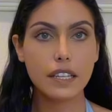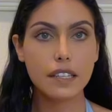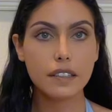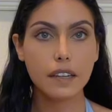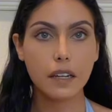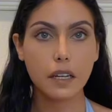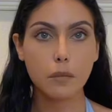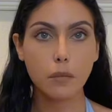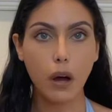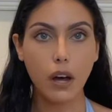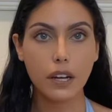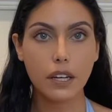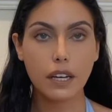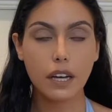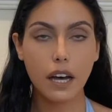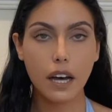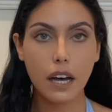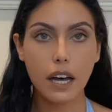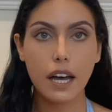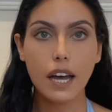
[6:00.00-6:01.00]
Santa
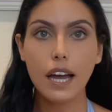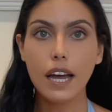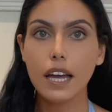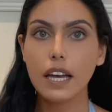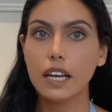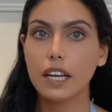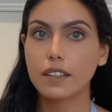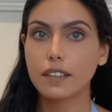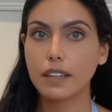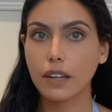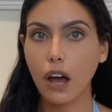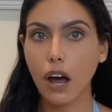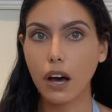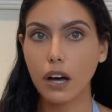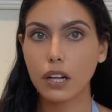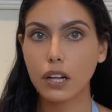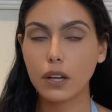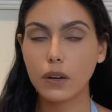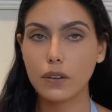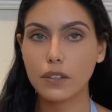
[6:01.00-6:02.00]
Monica. It's a lot
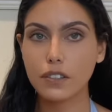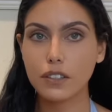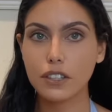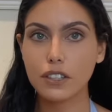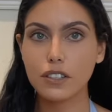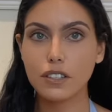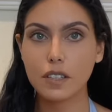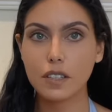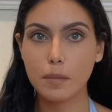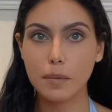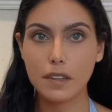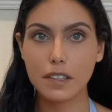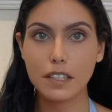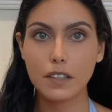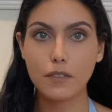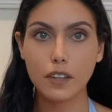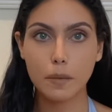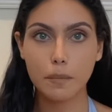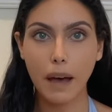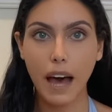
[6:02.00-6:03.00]
closer to the
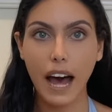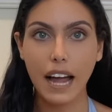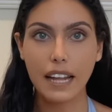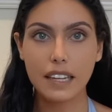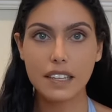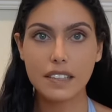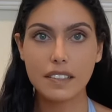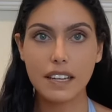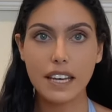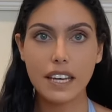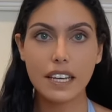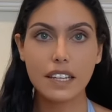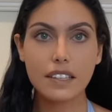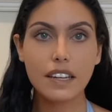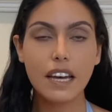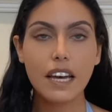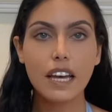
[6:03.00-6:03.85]
Pacific Palisades